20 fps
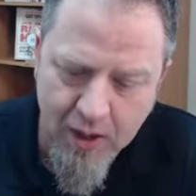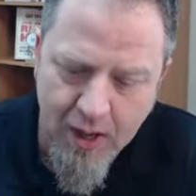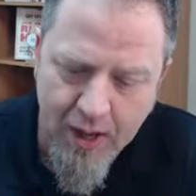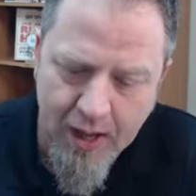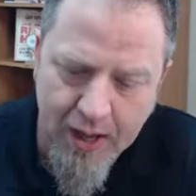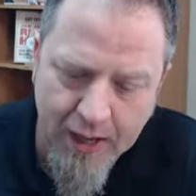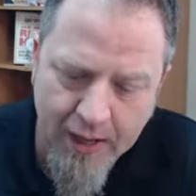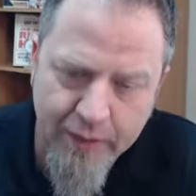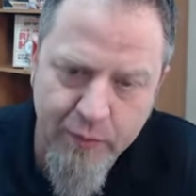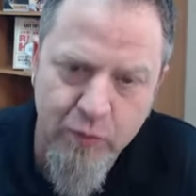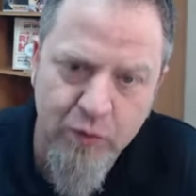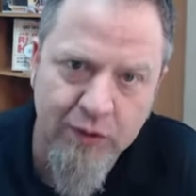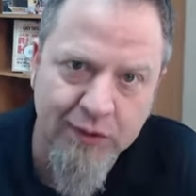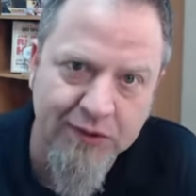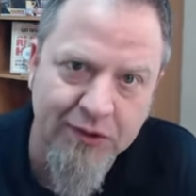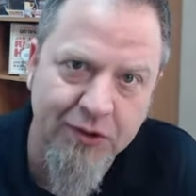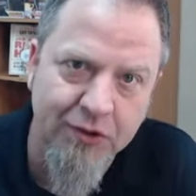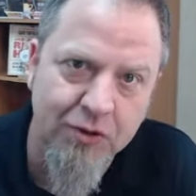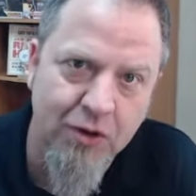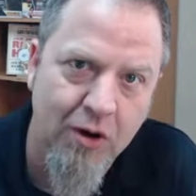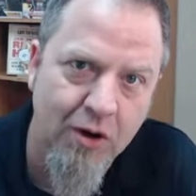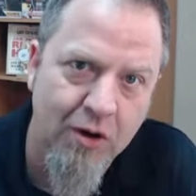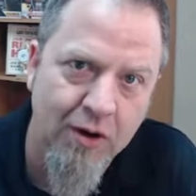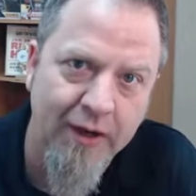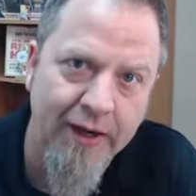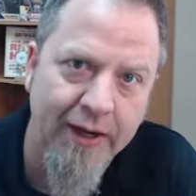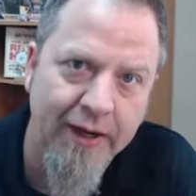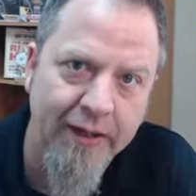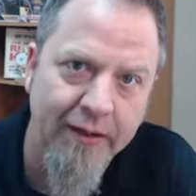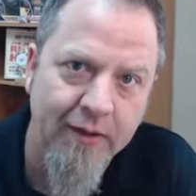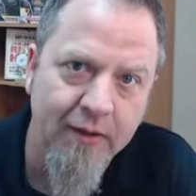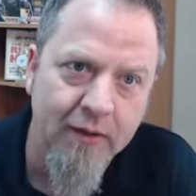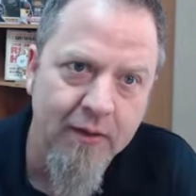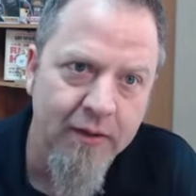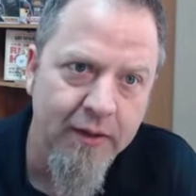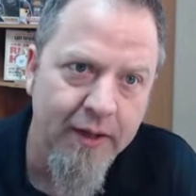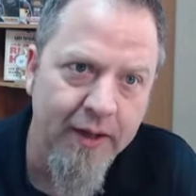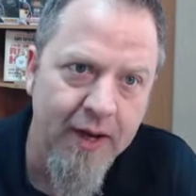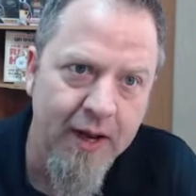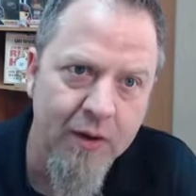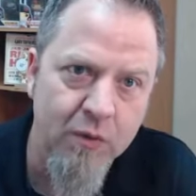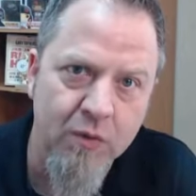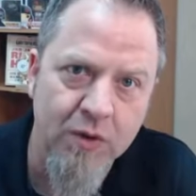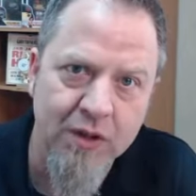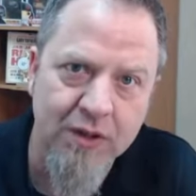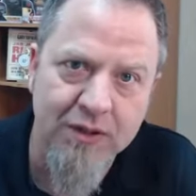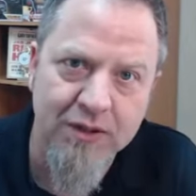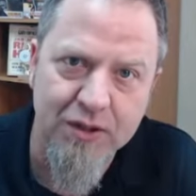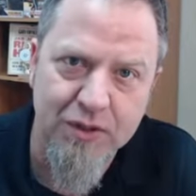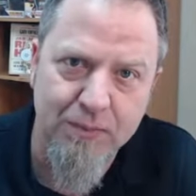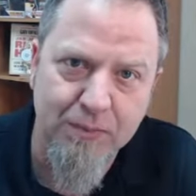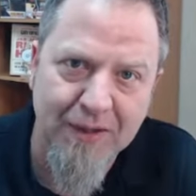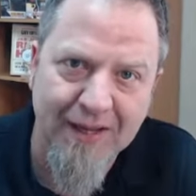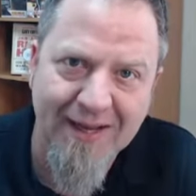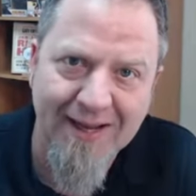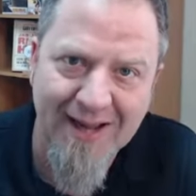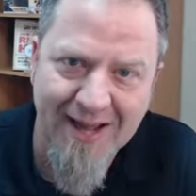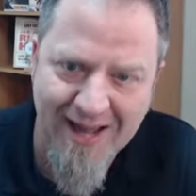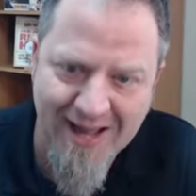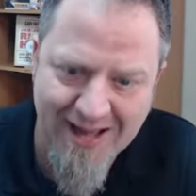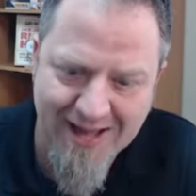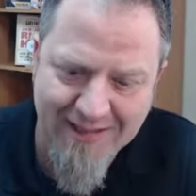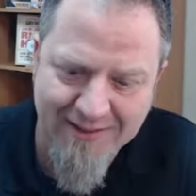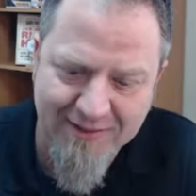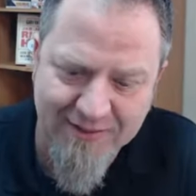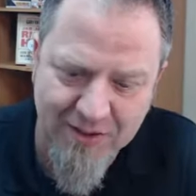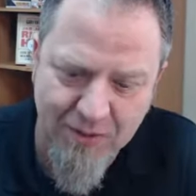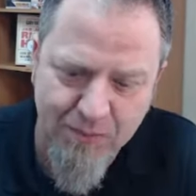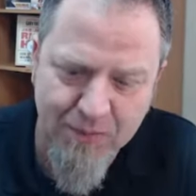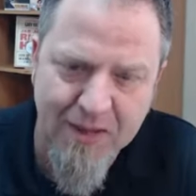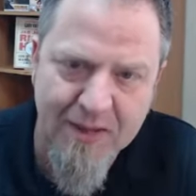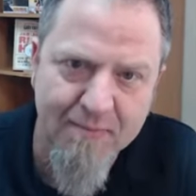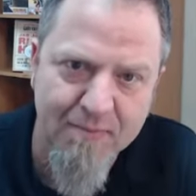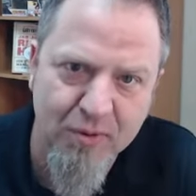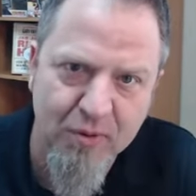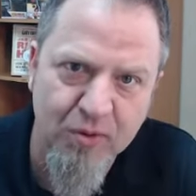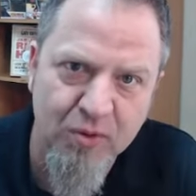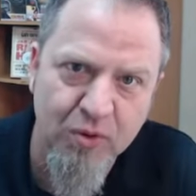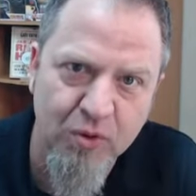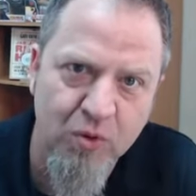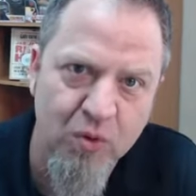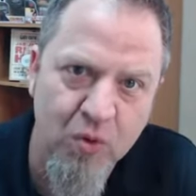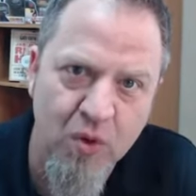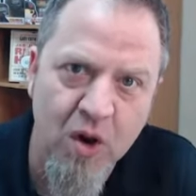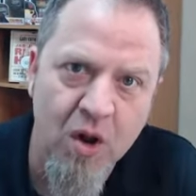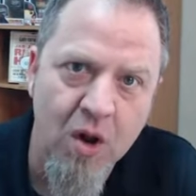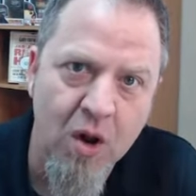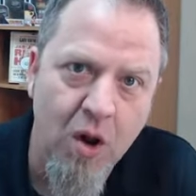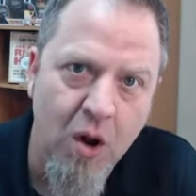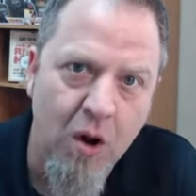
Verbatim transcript: I want to target and I want to display ads to people who